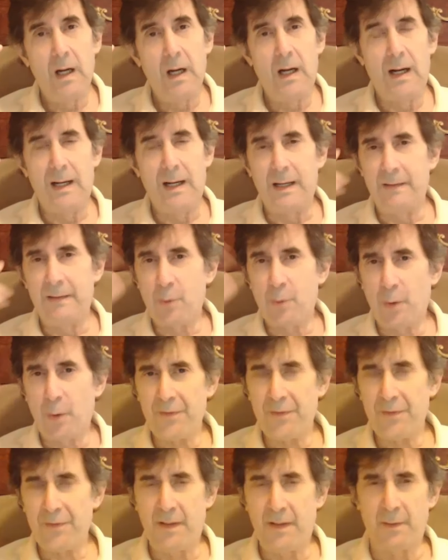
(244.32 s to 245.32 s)
And of
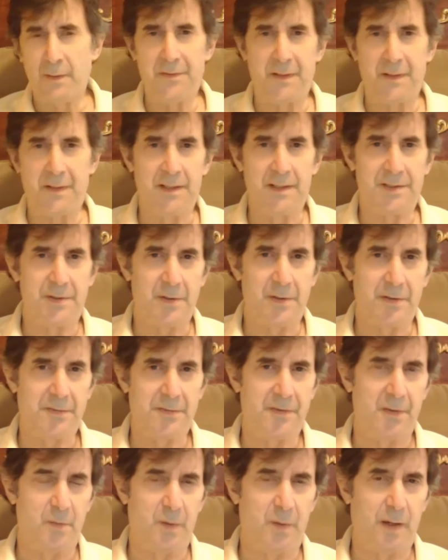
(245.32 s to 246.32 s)
course, you know, the issue as
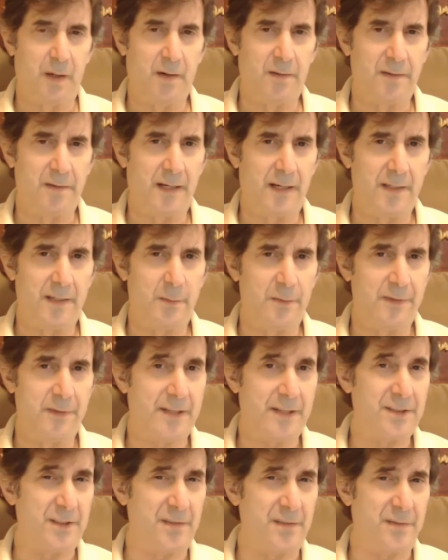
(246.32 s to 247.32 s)
to whether or not he was
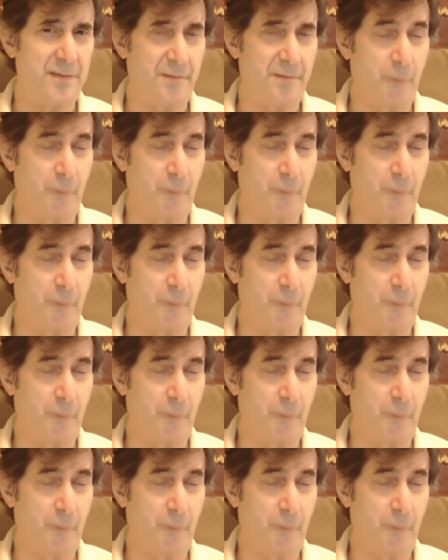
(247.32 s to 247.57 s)
actually